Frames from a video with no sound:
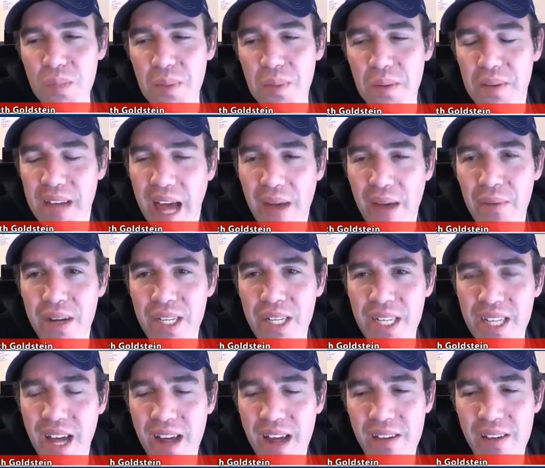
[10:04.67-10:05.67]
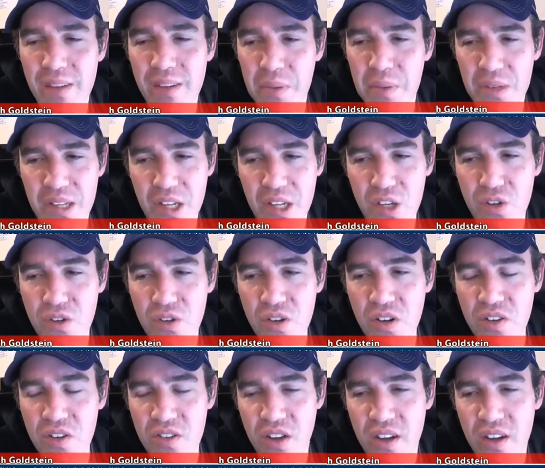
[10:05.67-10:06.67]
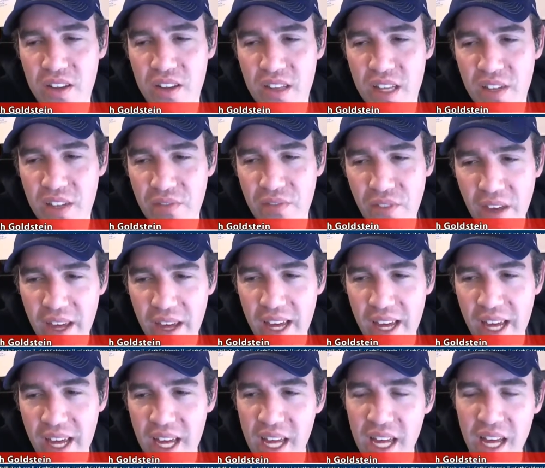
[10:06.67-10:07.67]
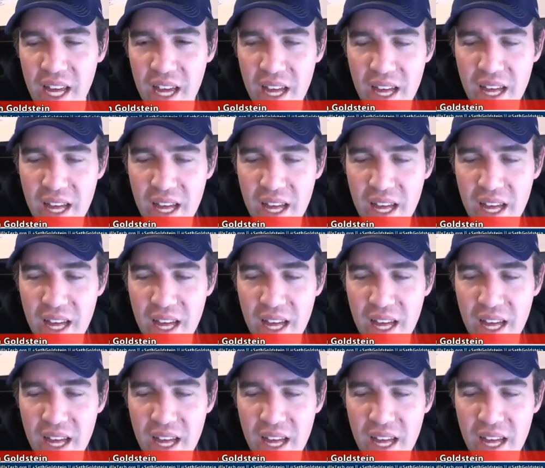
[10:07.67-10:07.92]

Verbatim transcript: but I watch a lot of the procedurals on T V,